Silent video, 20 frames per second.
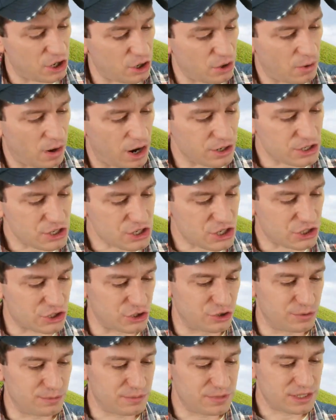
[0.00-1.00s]
though, are
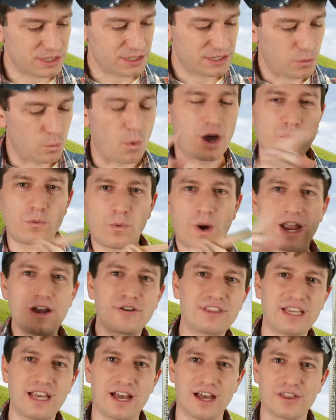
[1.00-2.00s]
assumed one way
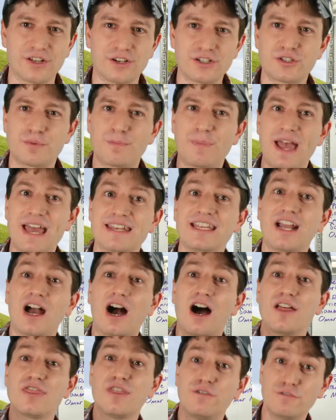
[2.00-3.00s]
or the other, depending
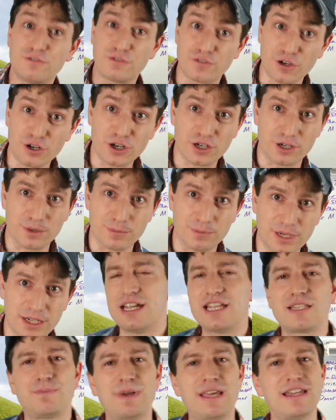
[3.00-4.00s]
on the verb.
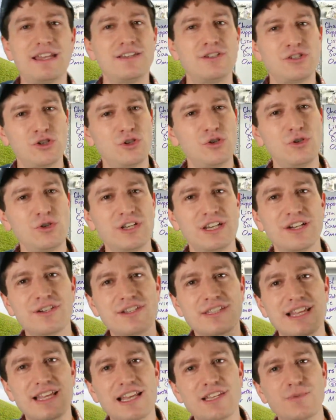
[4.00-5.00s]
It's been 2
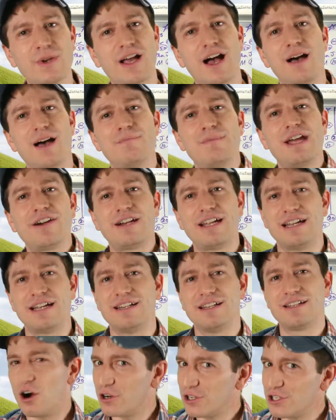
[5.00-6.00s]
years since we got
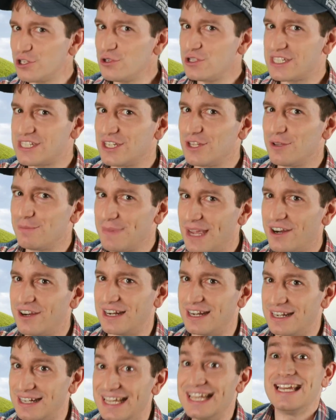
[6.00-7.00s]
married. Are you still
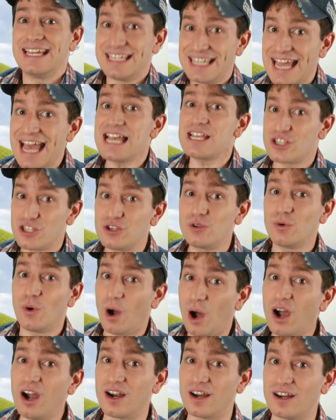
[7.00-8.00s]
married? Yes, you
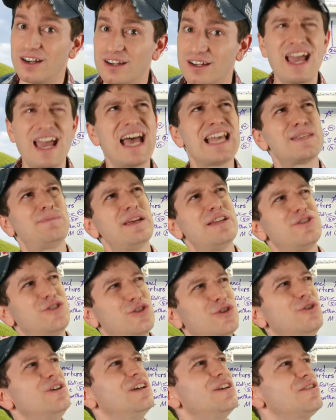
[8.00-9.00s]
are. Yeah, it's been
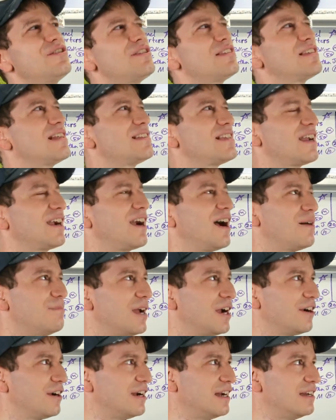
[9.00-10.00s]
2 years since I got
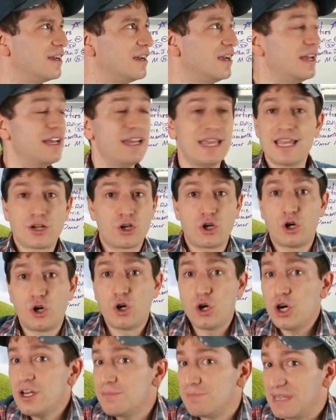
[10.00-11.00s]
married. It
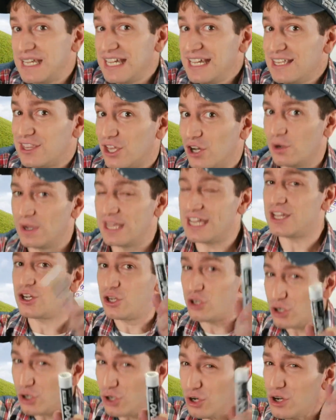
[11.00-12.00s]
could mean, though, it
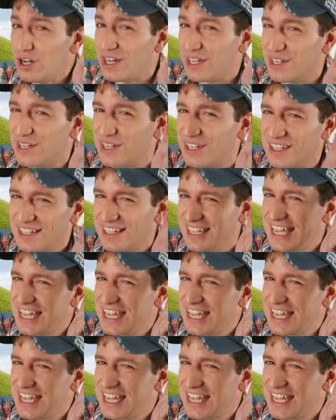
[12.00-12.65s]
could